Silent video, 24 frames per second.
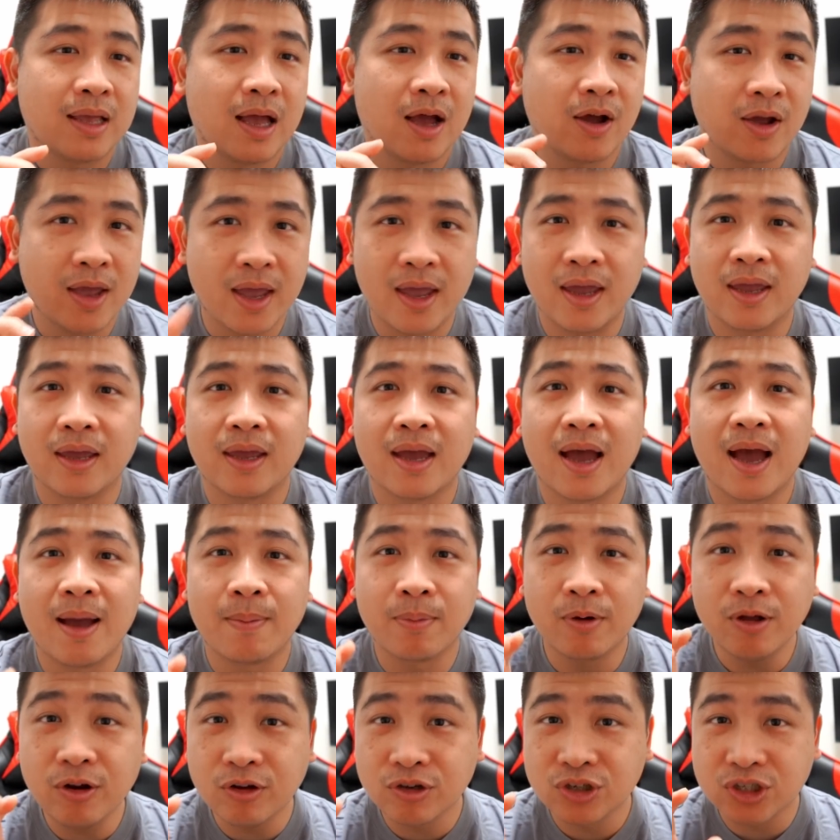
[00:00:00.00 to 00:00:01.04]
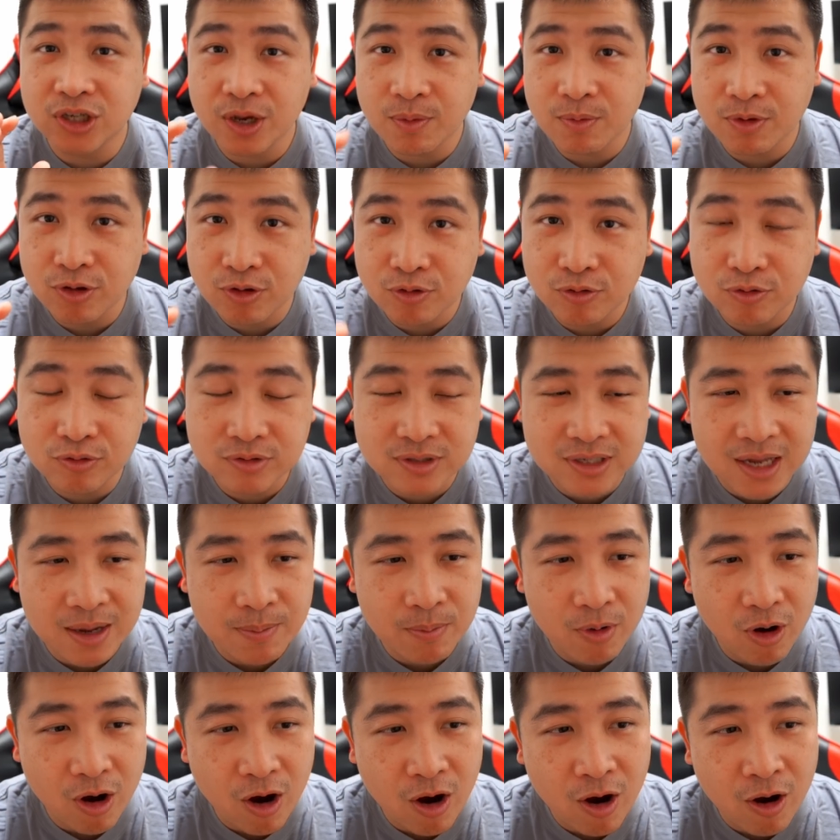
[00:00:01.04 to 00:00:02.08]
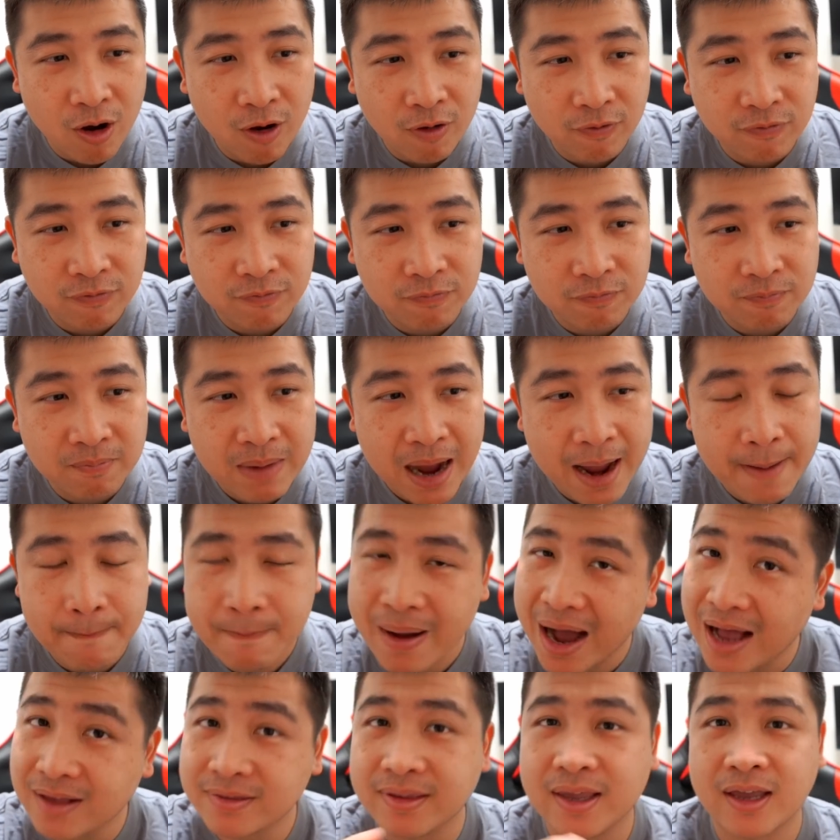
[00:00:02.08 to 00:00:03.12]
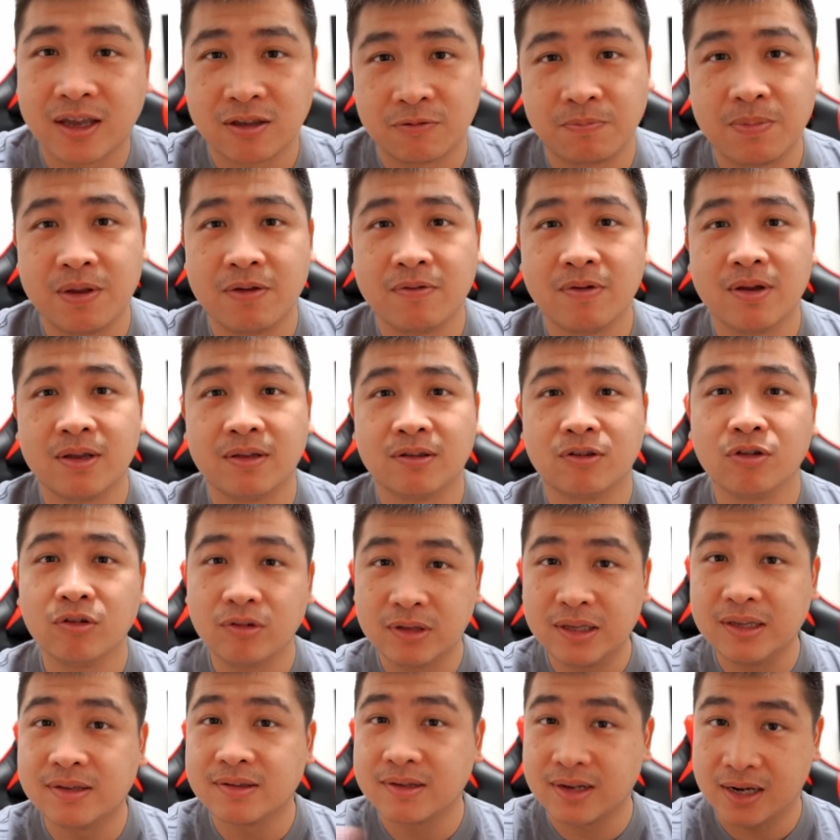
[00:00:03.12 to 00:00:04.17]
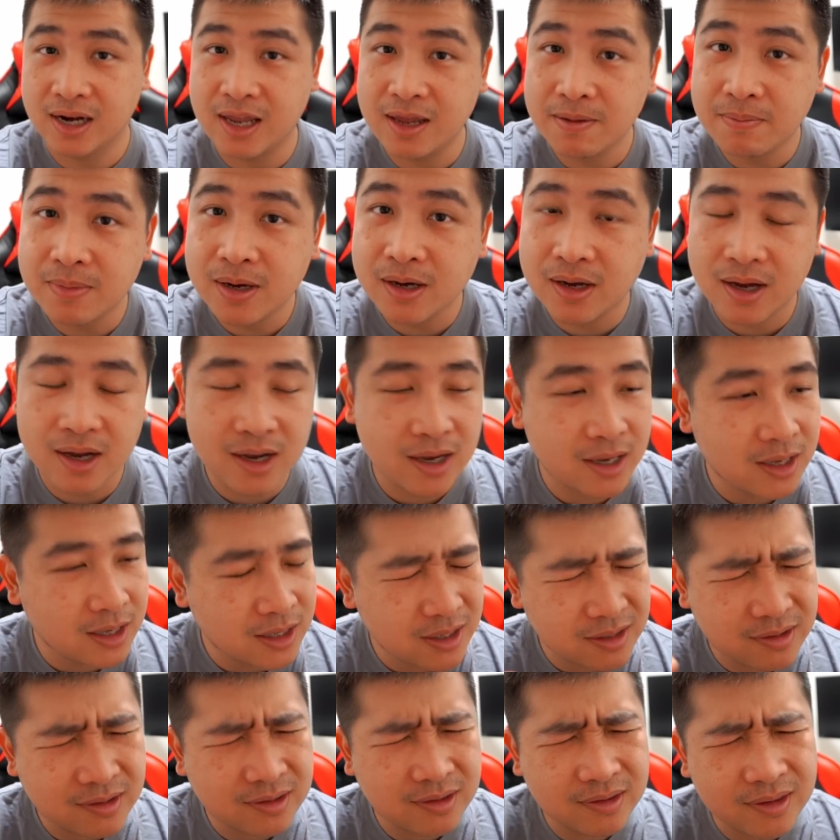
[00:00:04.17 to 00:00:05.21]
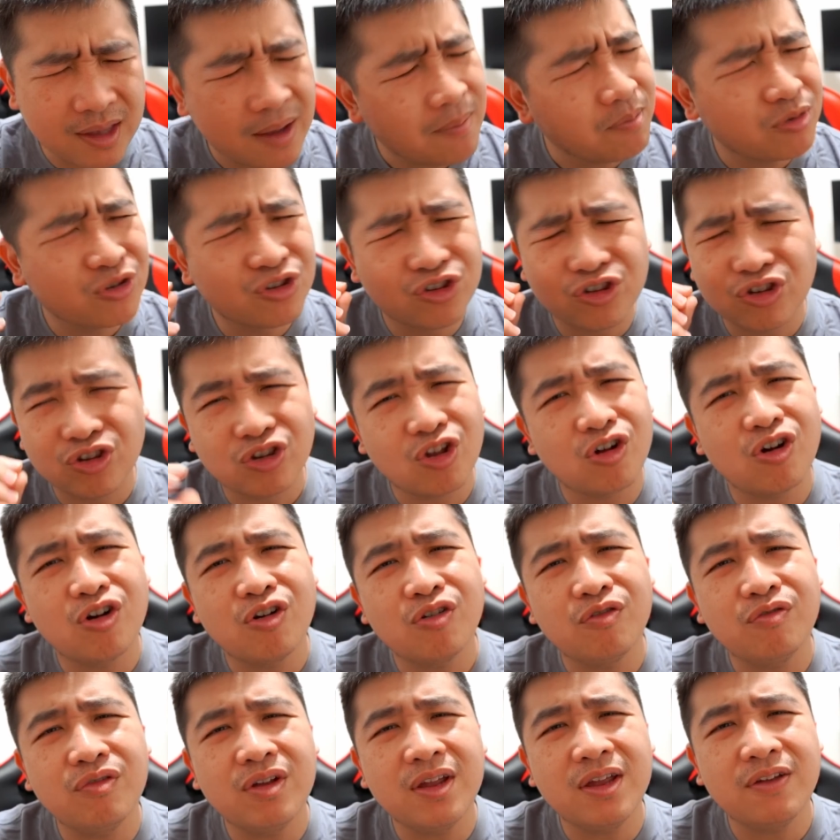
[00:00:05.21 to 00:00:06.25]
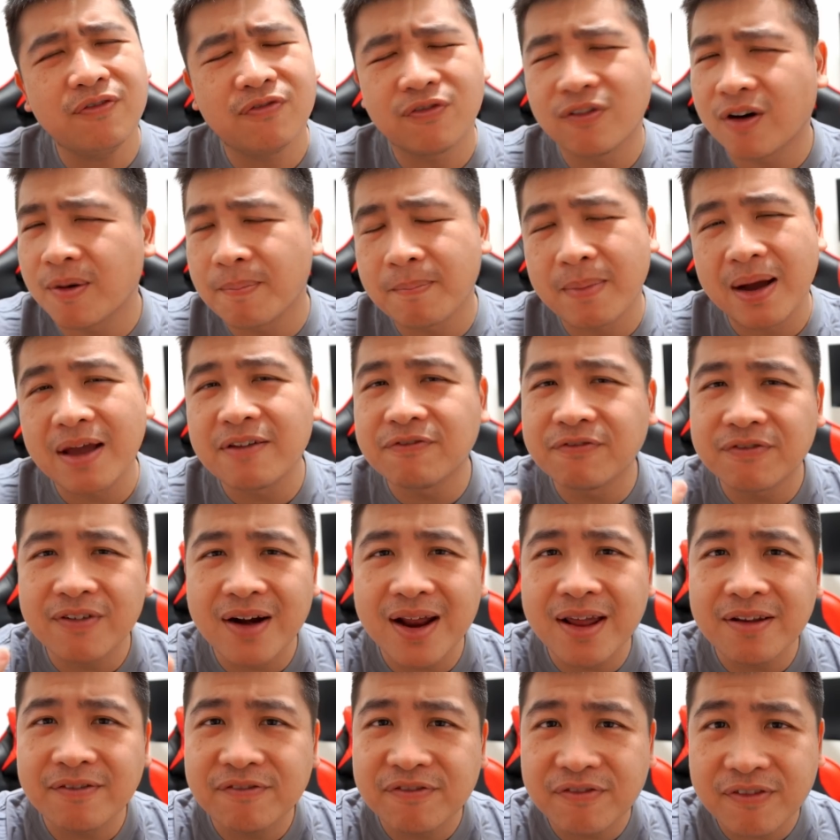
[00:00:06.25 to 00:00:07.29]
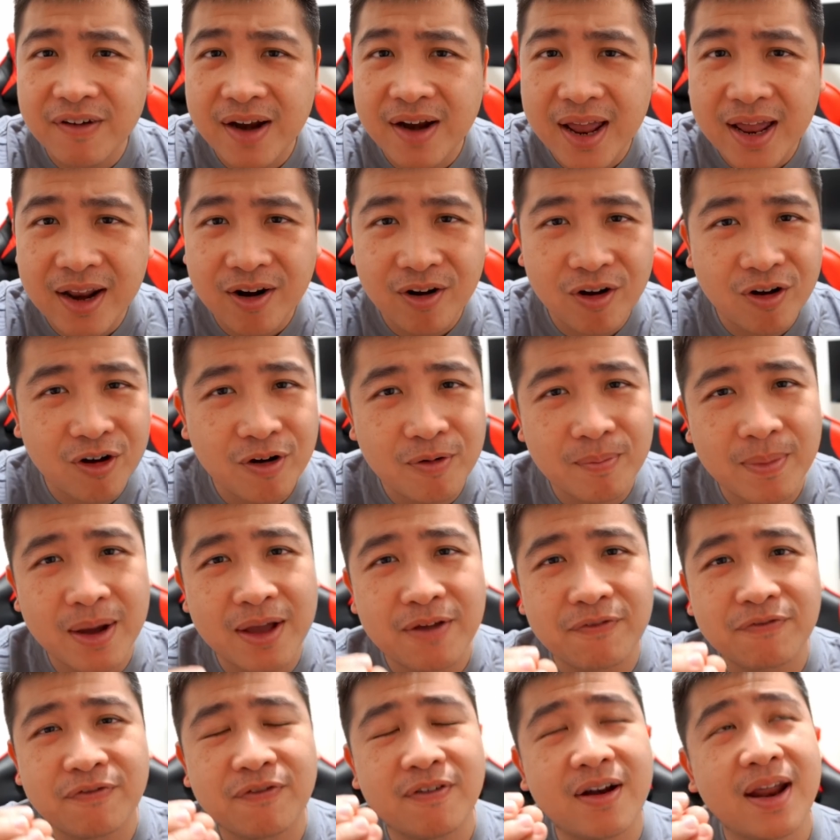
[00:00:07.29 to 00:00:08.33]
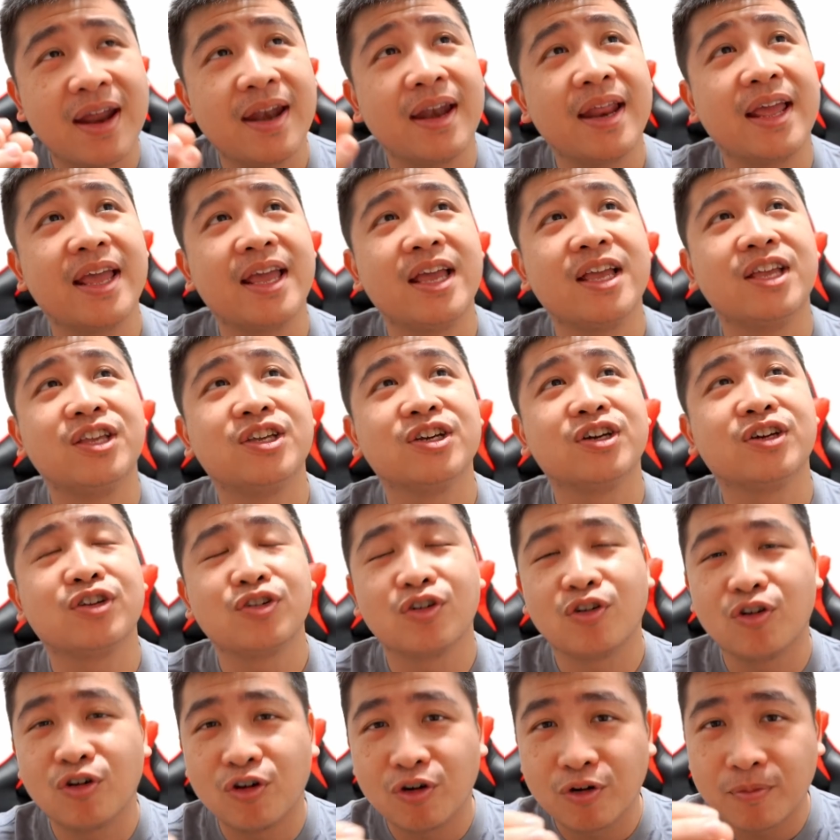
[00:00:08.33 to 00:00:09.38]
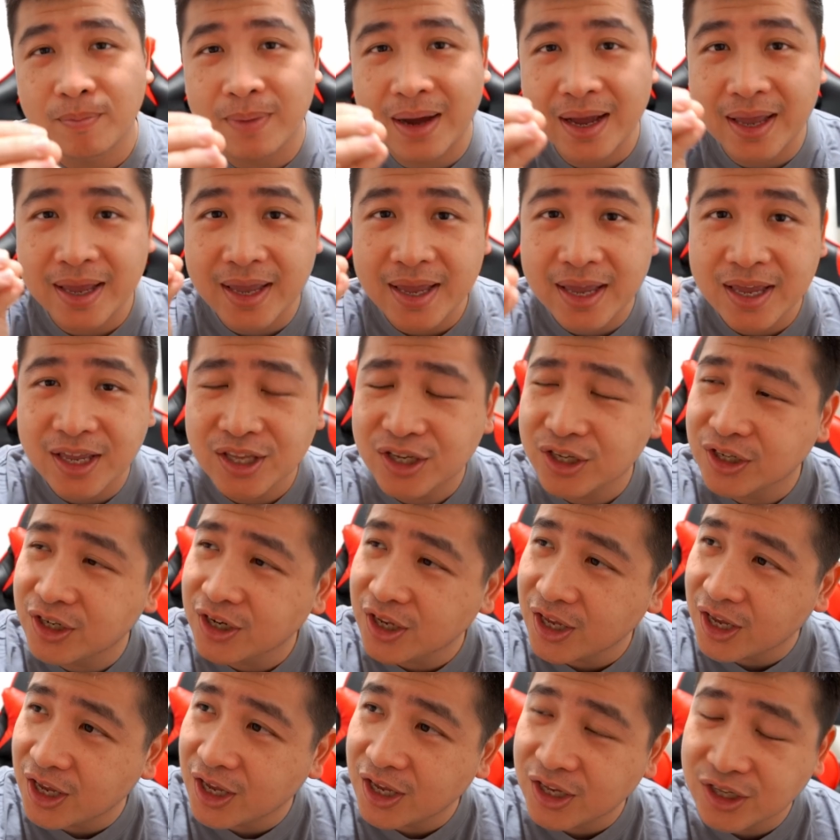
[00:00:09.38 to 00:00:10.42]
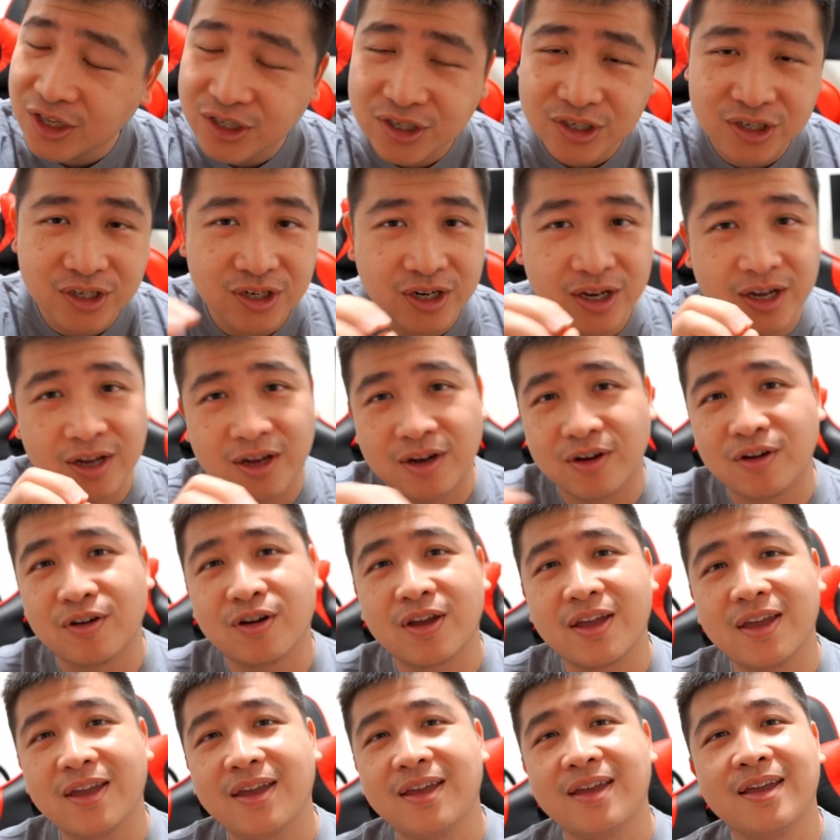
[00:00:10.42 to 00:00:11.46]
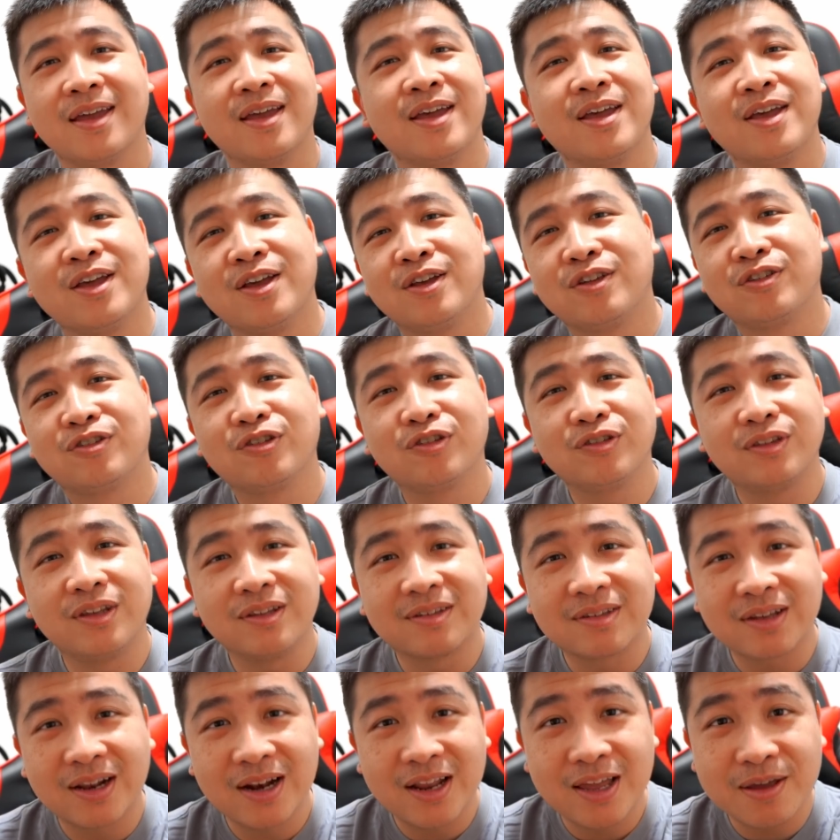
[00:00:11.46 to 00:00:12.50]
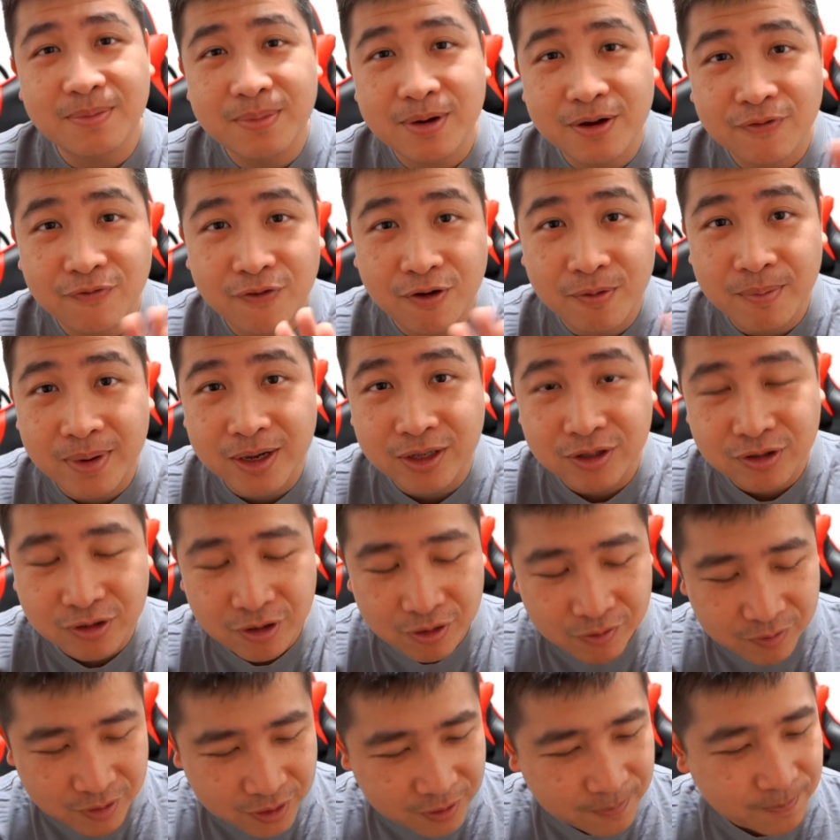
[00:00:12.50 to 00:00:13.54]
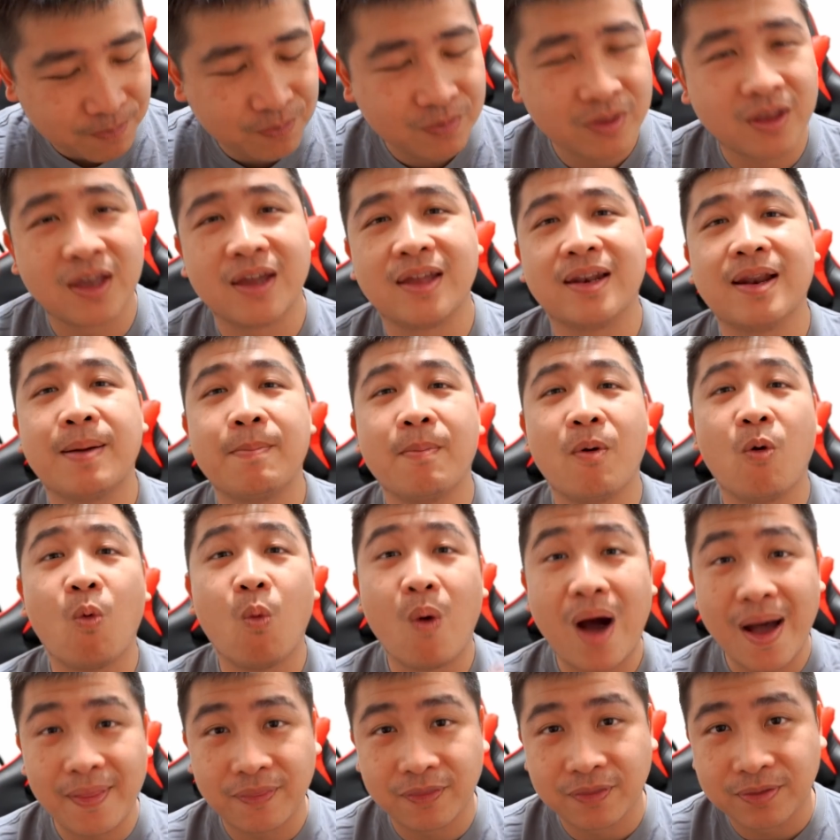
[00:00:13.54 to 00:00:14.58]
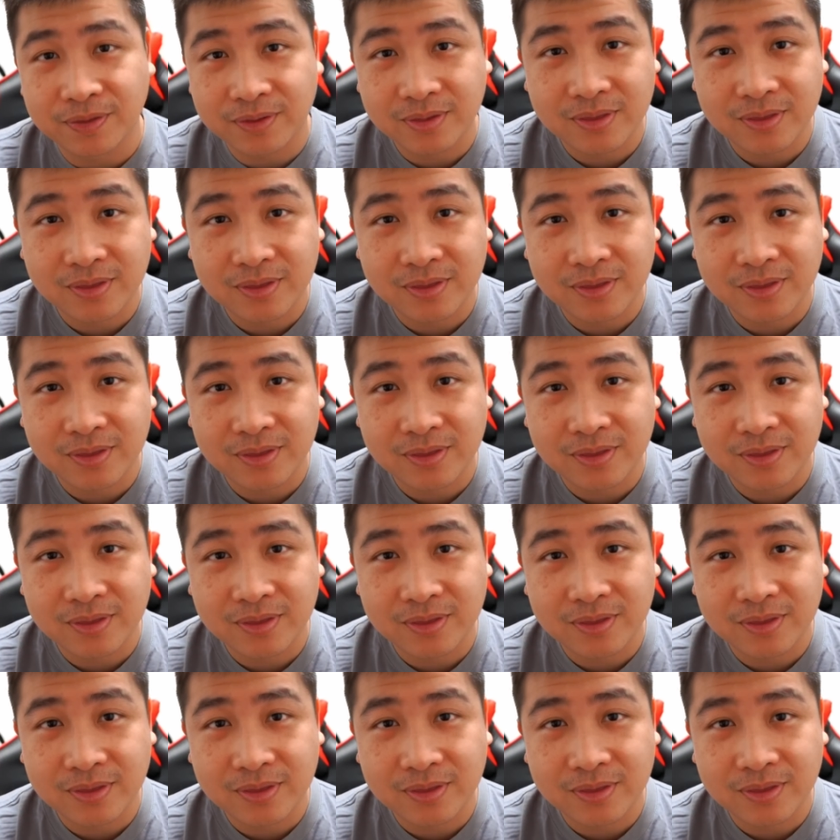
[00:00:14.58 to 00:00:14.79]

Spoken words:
Okay, I'm going to share with you some of my past experience. So disclaimer is some story from my friend or my friend agent or my agent okay? So disclaimer for my story. Okay, number one.